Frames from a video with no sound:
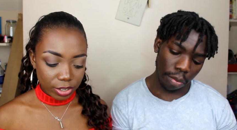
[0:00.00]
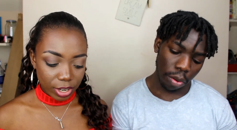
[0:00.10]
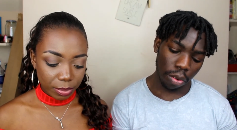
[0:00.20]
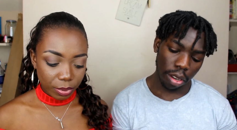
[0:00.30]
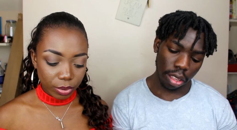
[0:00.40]

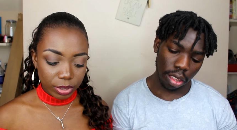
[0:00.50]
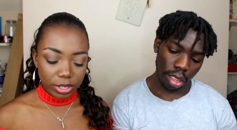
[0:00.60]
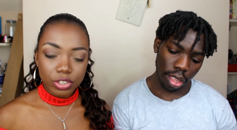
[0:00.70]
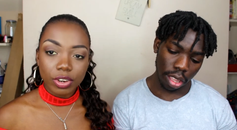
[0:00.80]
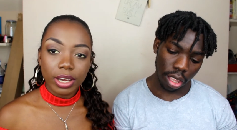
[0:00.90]
Speaker 1: Jake Paul
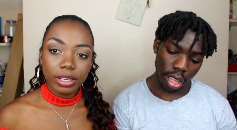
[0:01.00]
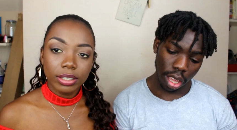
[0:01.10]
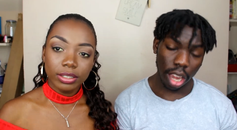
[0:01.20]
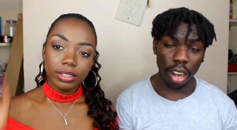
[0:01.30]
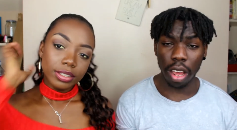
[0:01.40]
diss track.
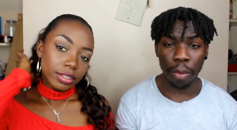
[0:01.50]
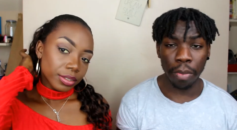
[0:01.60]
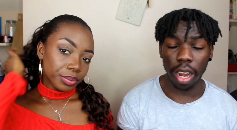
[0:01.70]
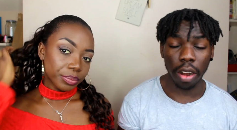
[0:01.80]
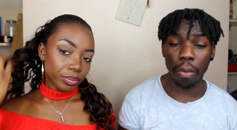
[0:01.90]
Speaker 2: I don't
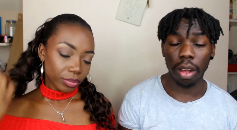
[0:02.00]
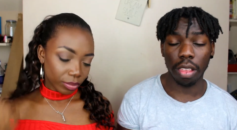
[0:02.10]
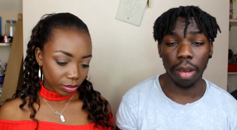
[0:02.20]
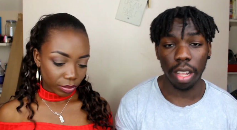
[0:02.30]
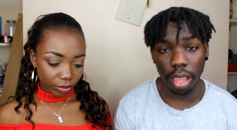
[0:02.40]
know much
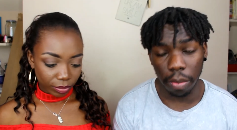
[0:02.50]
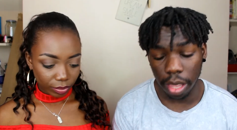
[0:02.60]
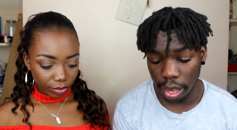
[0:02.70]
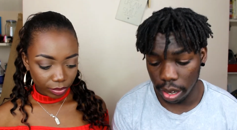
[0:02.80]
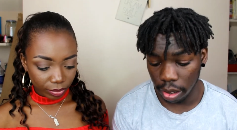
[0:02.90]
about Team
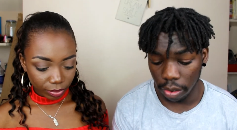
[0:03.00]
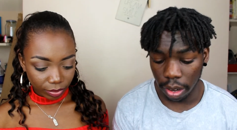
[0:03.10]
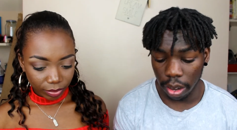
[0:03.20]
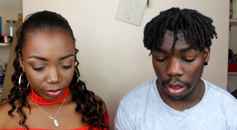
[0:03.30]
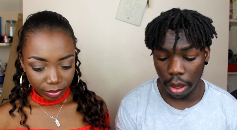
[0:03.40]
10. I
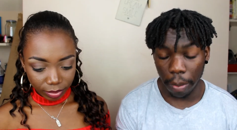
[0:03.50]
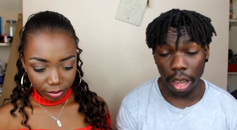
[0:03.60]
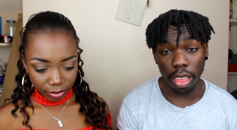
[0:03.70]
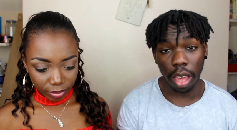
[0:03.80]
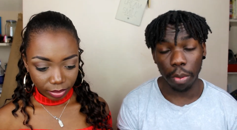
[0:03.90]
want to know
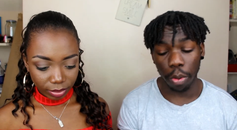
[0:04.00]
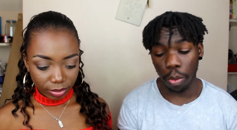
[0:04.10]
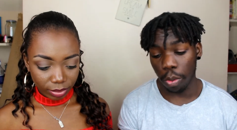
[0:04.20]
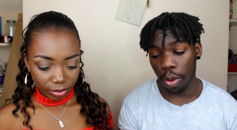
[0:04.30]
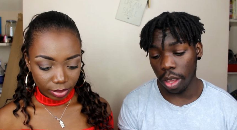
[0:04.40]
about Jake
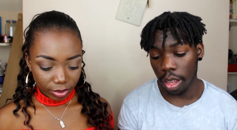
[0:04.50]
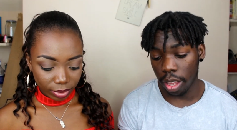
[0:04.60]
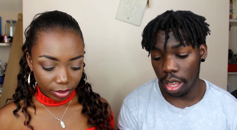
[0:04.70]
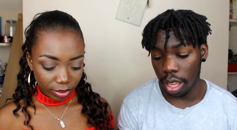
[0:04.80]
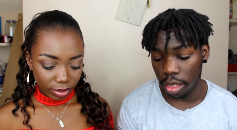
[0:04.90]
Paul,
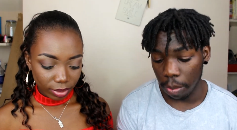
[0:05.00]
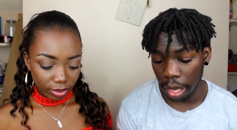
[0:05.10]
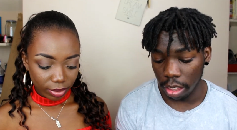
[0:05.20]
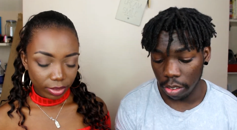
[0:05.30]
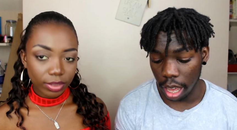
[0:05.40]
because he
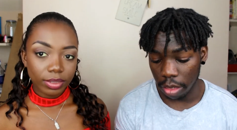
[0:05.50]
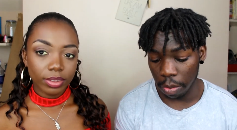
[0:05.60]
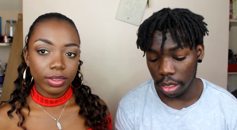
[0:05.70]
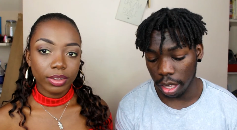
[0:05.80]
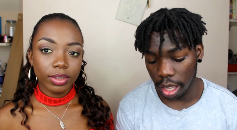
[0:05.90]
makes trash
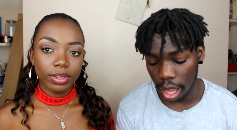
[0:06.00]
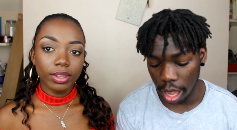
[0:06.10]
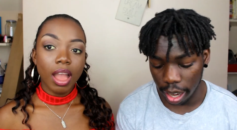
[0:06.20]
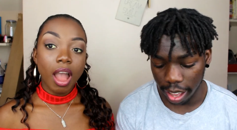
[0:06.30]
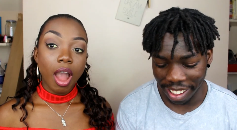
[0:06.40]
music
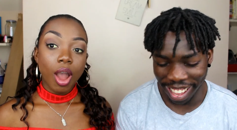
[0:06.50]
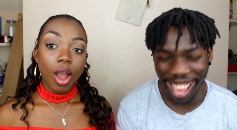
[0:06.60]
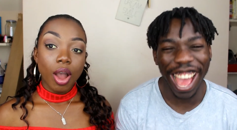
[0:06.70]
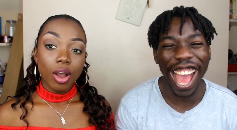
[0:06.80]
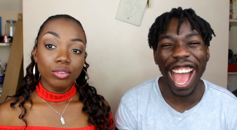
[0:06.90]
and man.
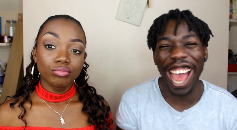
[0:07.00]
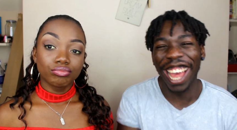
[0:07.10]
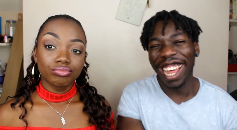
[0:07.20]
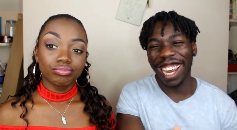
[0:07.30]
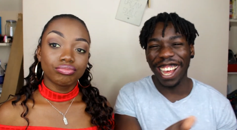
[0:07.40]

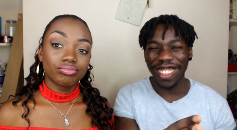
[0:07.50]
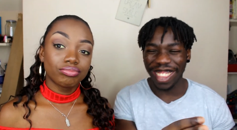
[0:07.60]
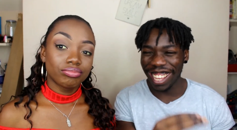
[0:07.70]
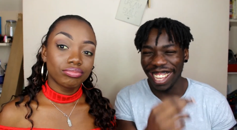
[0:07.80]
All